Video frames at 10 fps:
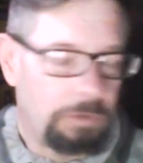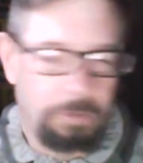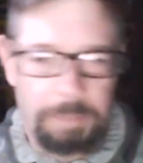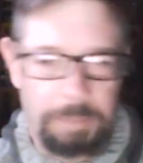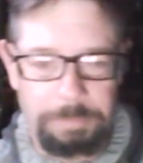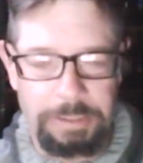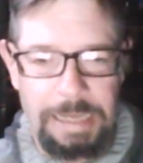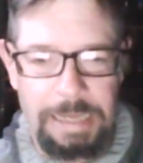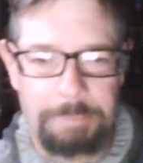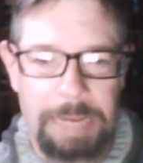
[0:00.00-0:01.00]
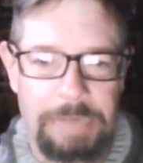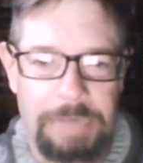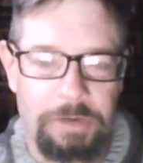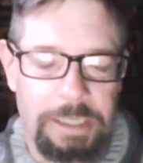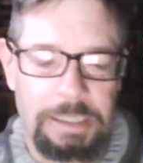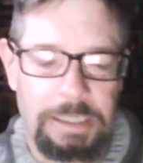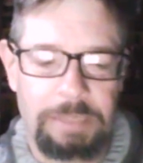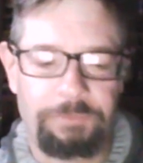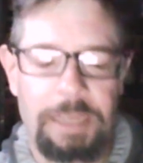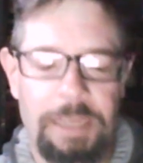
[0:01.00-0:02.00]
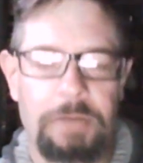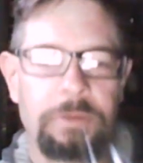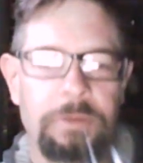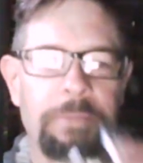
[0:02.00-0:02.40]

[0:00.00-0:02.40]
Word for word: people did not bite on it and it failed